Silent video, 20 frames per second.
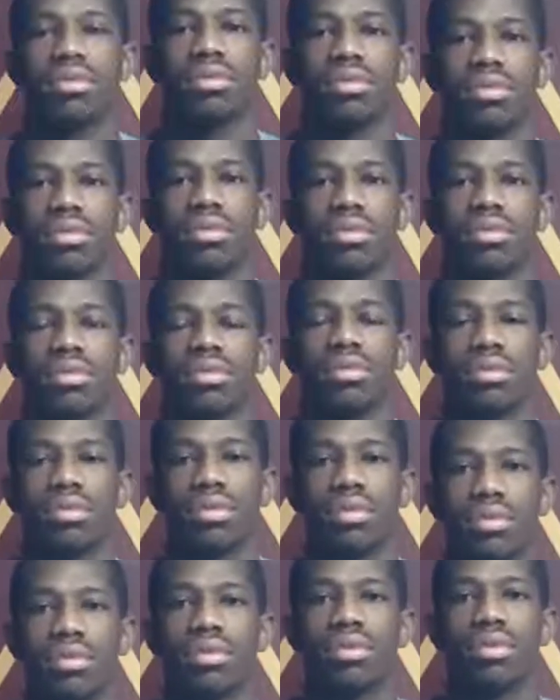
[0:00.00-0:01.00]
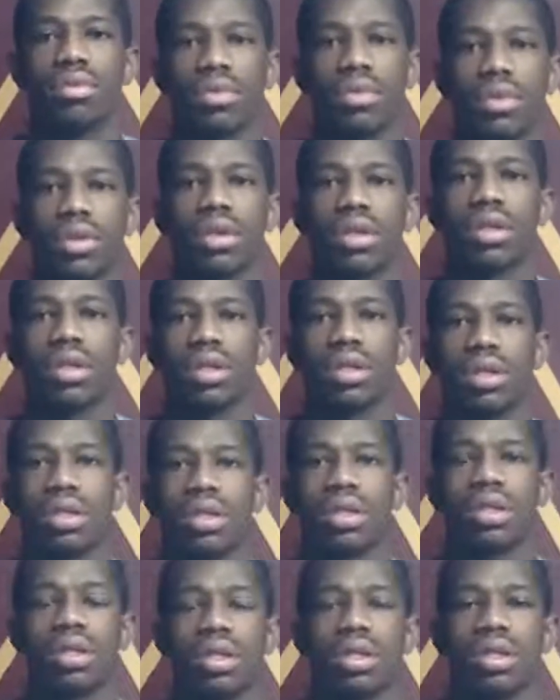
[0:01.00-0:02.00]
men's basketball team, our
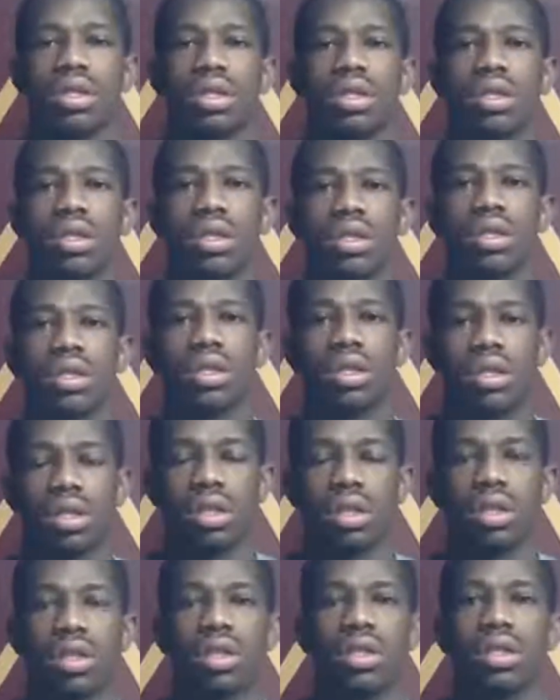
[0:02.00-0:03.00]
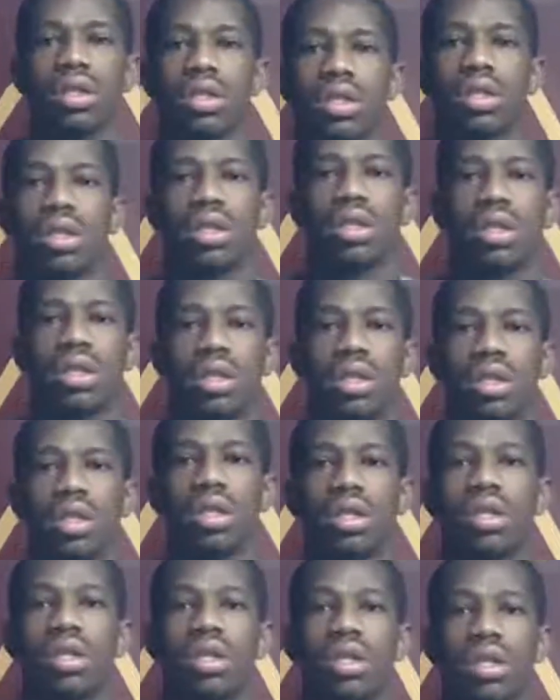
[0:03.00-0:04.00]
UMC Teambackers co-male
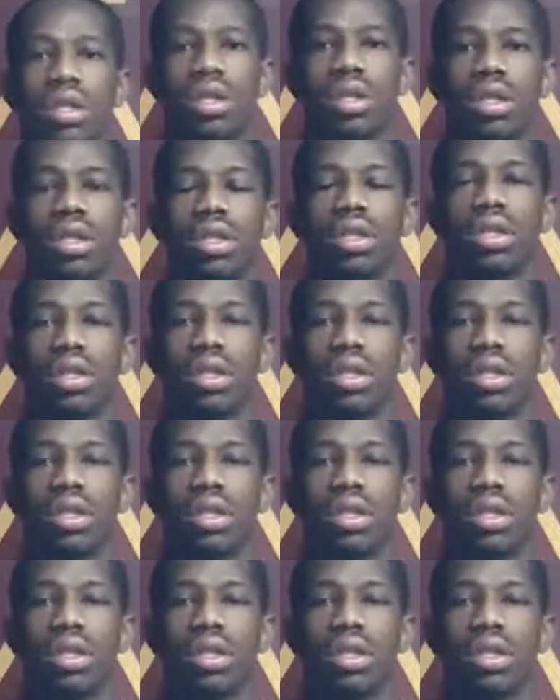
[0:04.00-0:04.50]
student-athlete of the week.